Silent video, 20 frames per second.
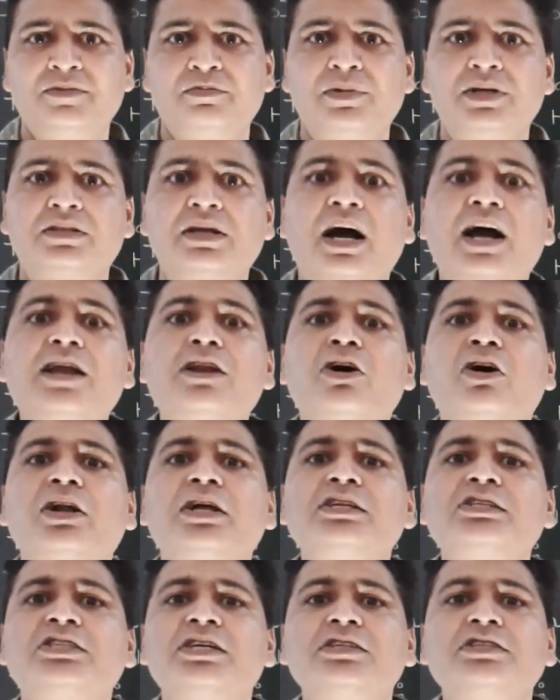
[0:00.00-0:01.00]
methyl
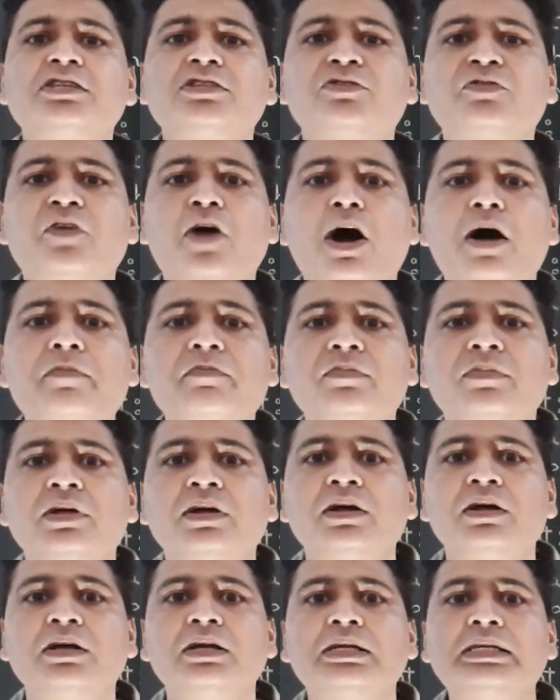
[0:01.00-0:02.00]
orange changes
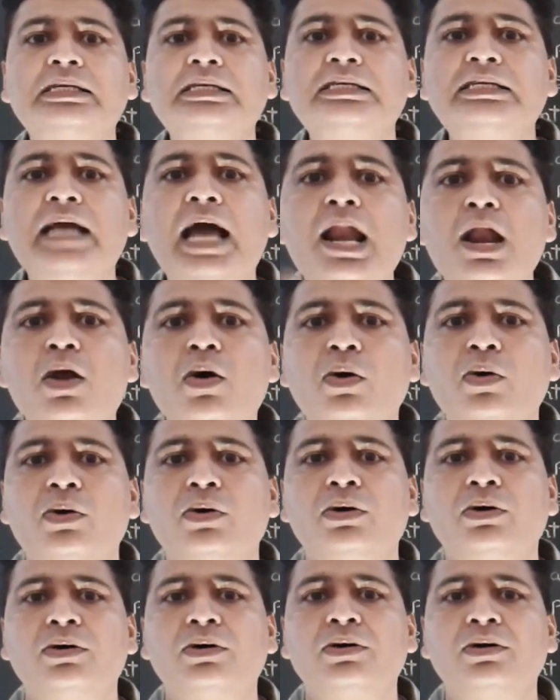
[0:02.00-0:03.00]
from
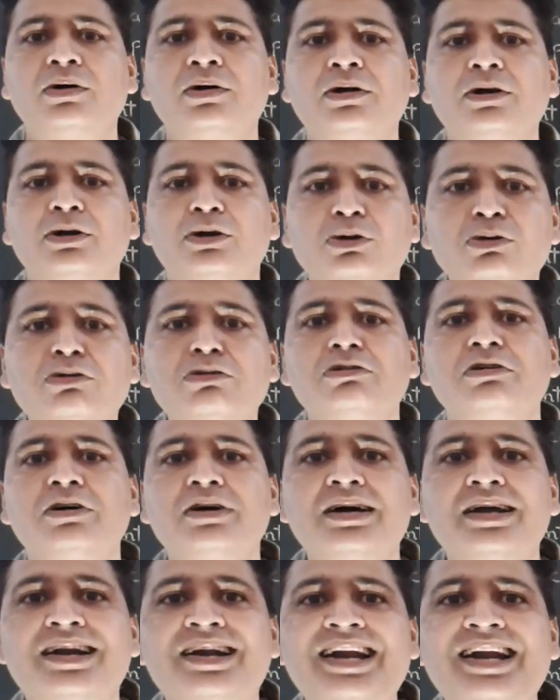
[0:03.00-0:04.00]
yellow
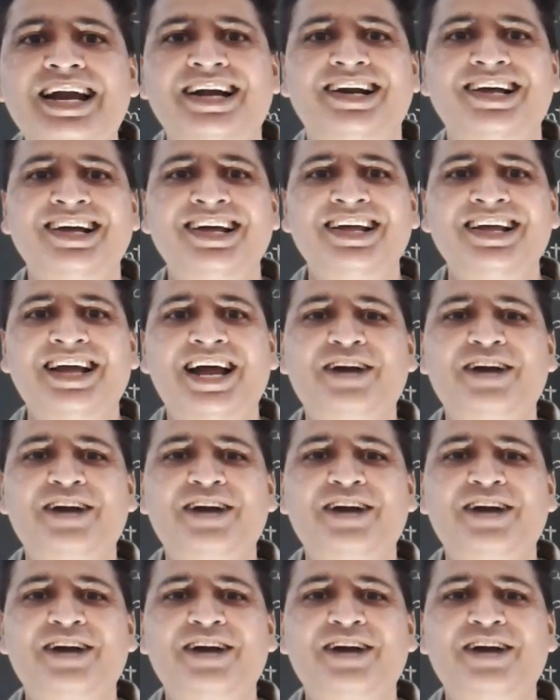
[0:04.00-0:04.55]
to red.